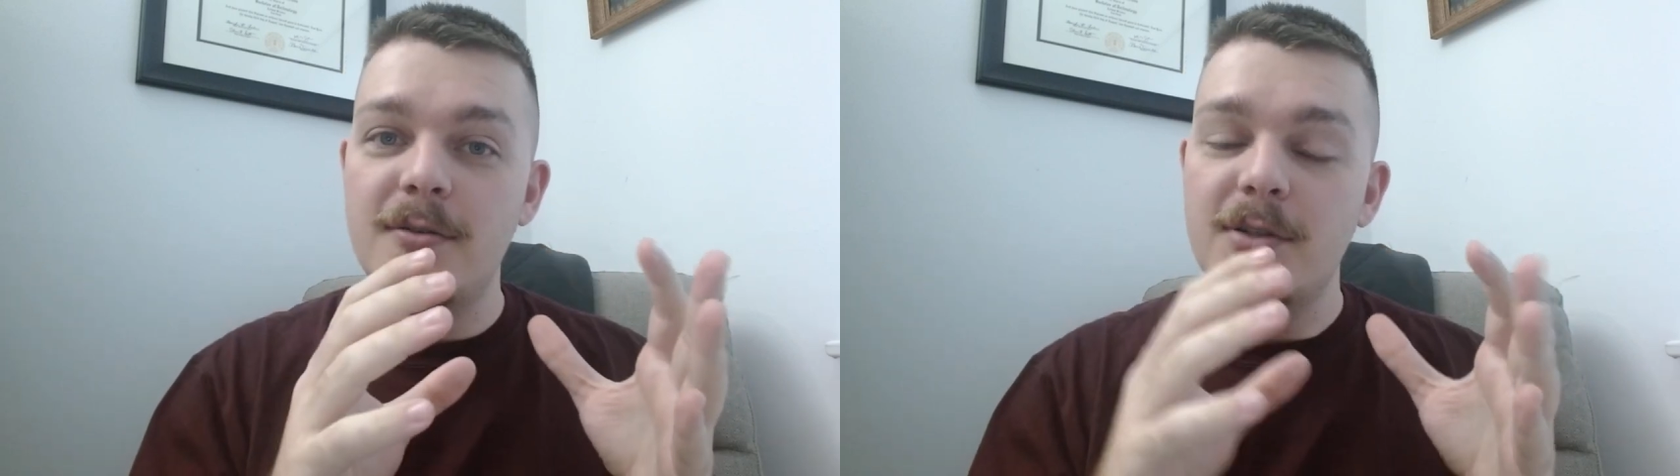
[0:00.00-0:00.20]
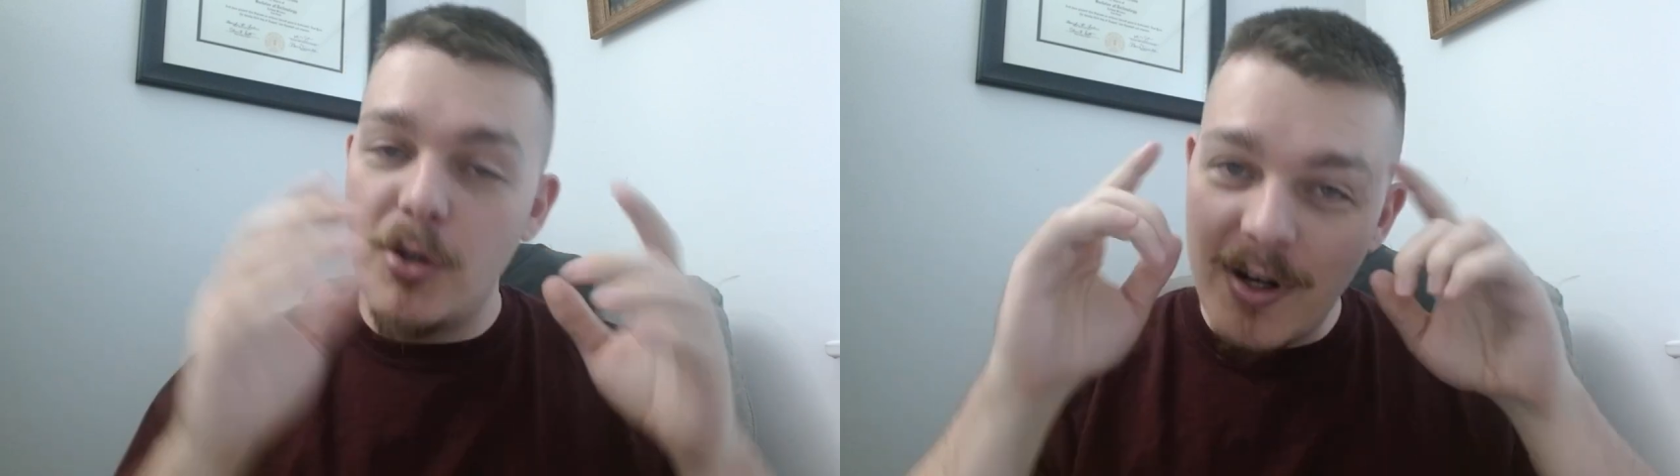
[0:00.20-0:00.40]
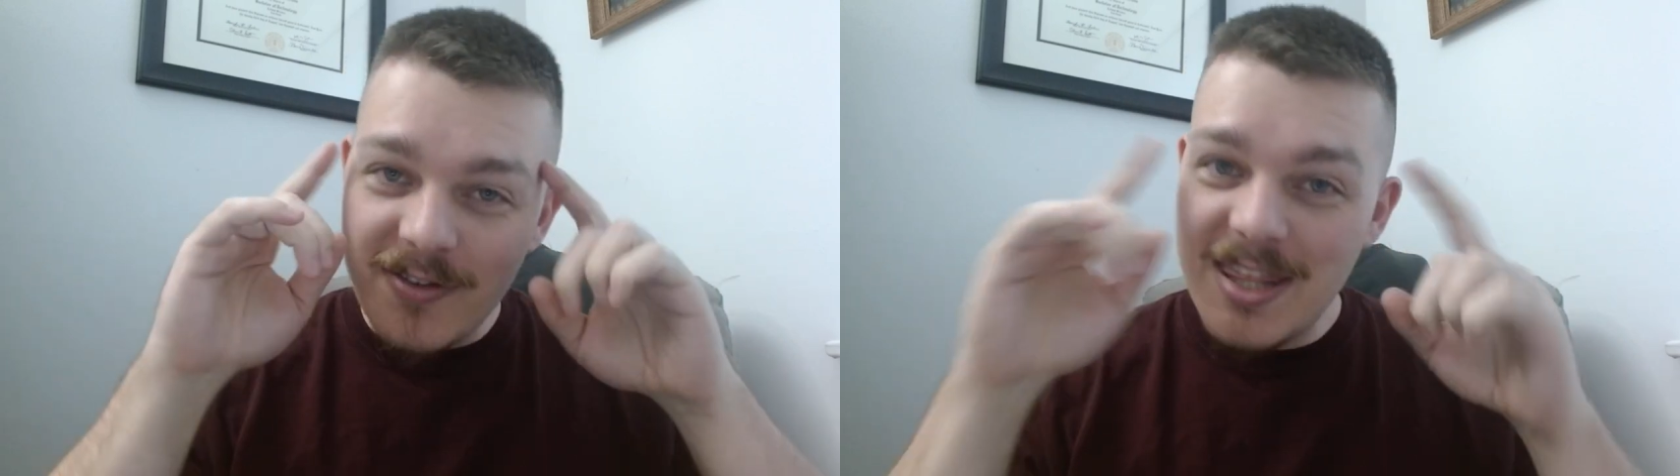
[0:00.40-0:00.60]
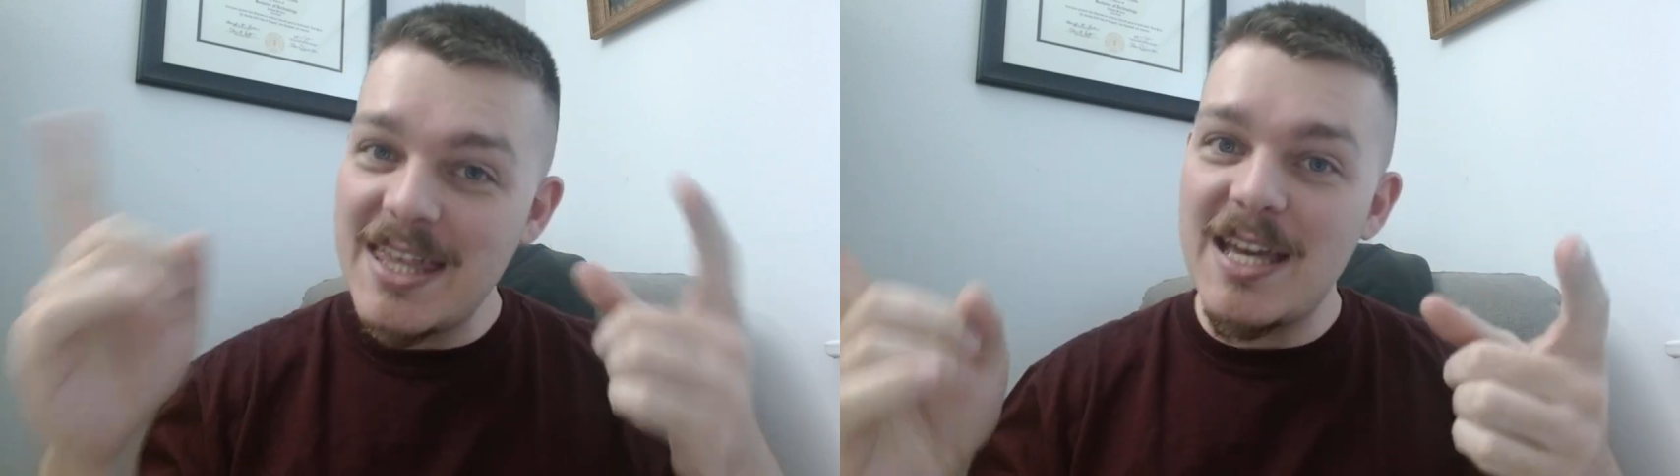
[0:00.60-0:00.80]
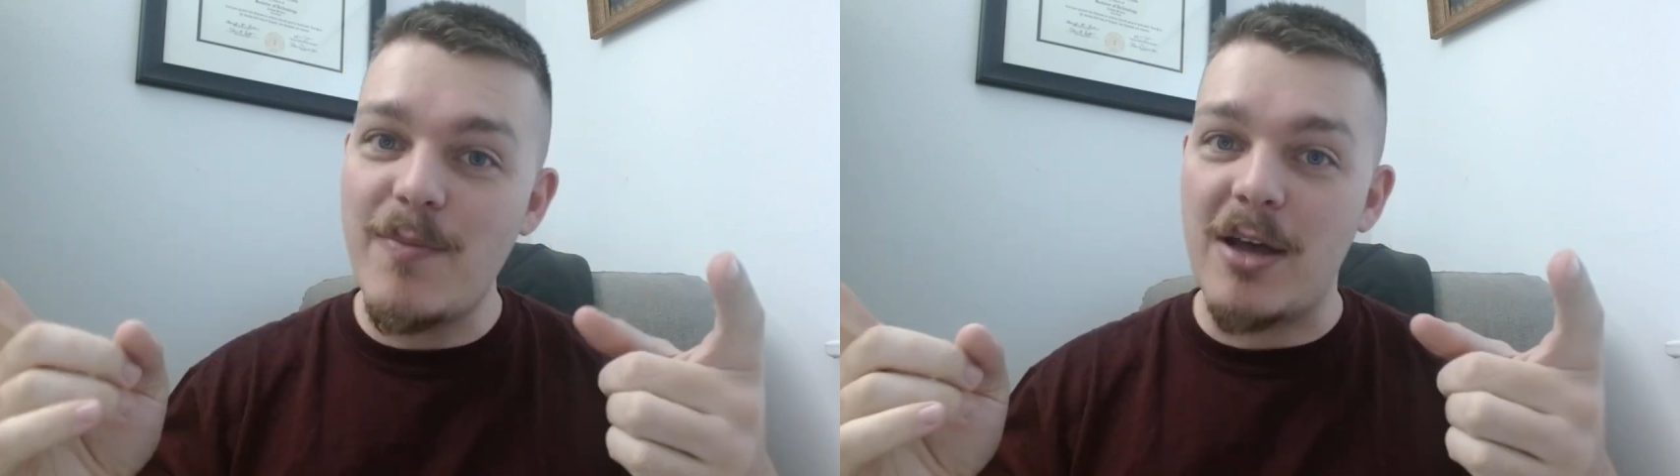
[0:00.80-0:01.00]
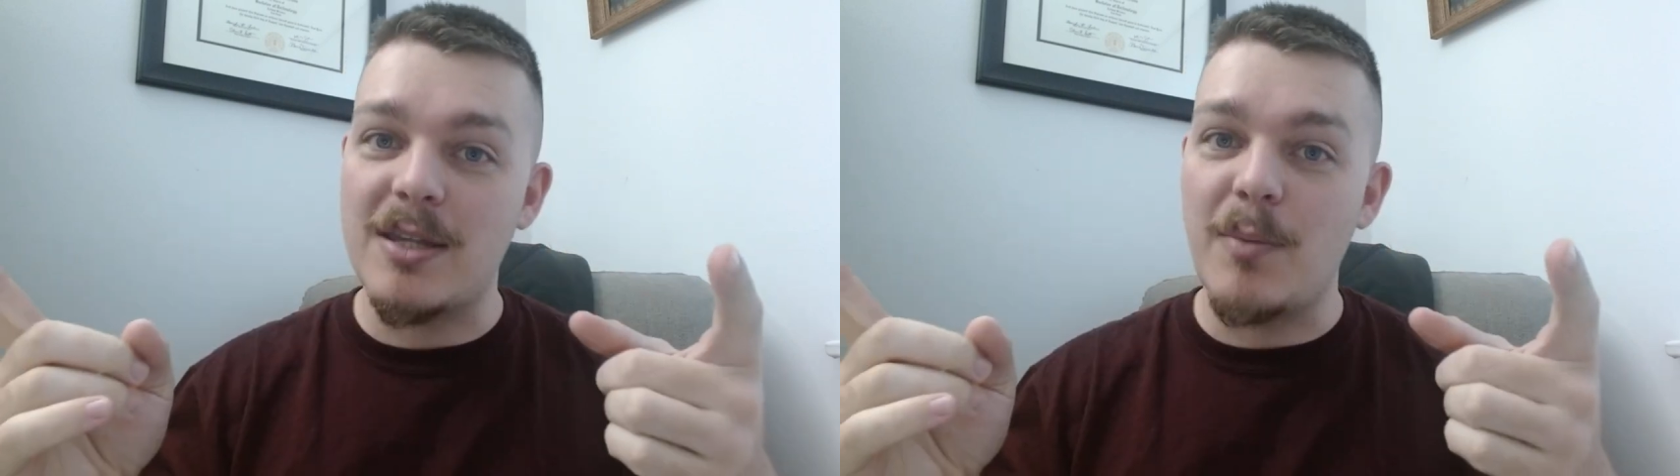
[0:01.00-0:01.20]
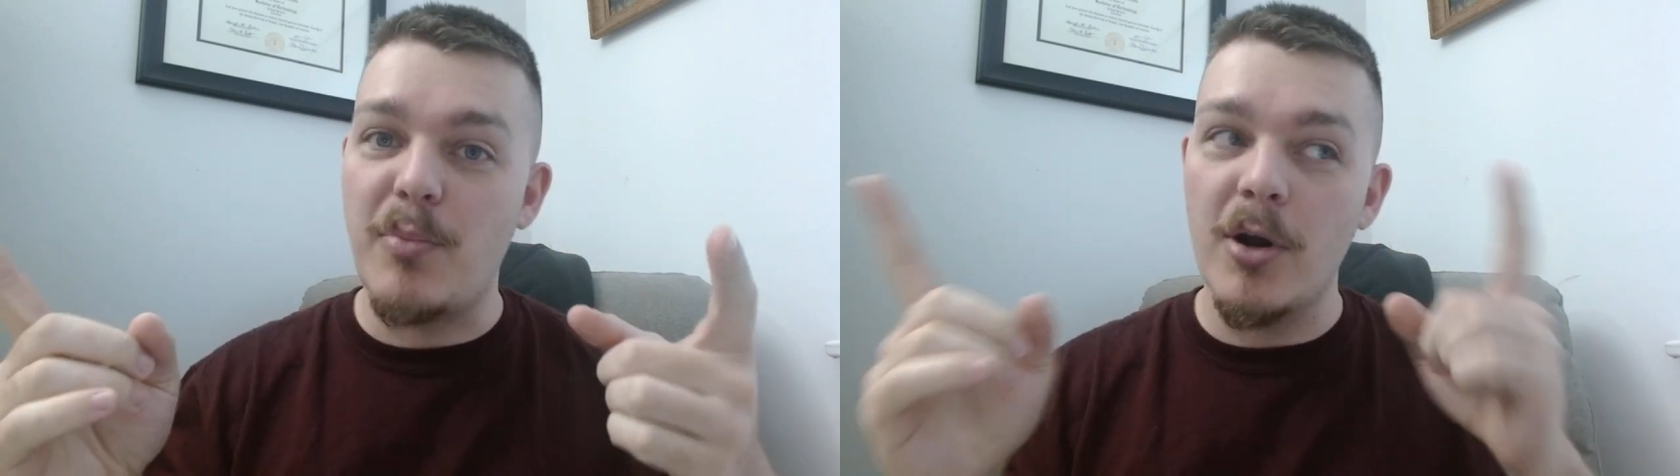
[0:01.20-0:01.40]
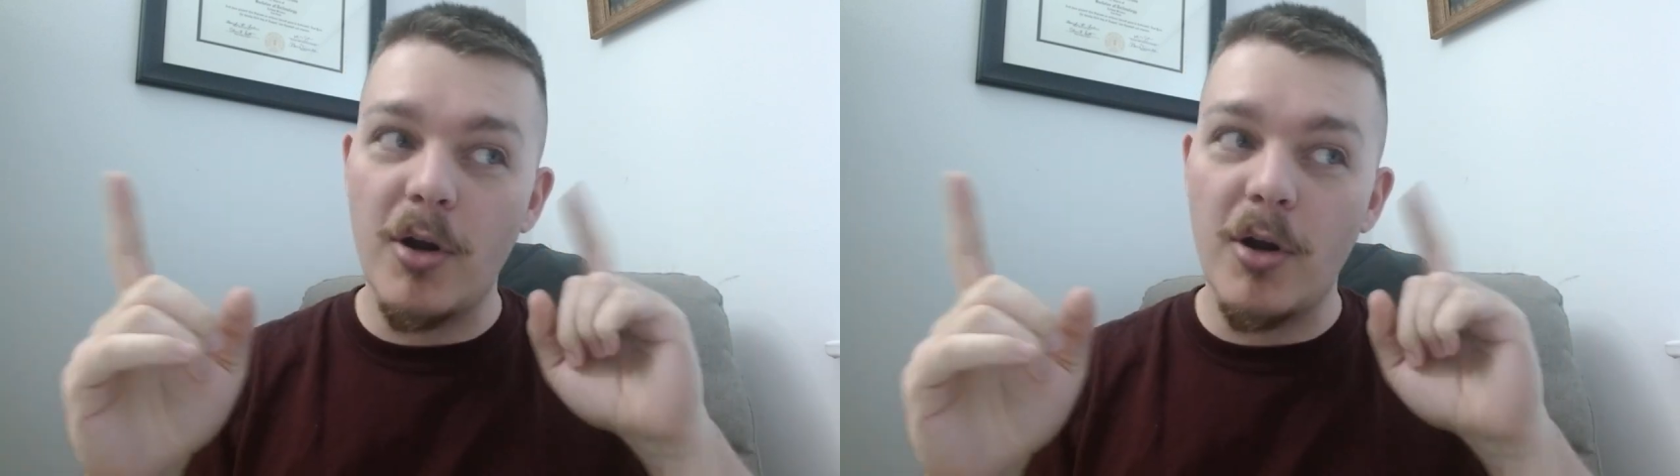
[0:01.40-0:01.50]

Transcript: you don't have to think about that part.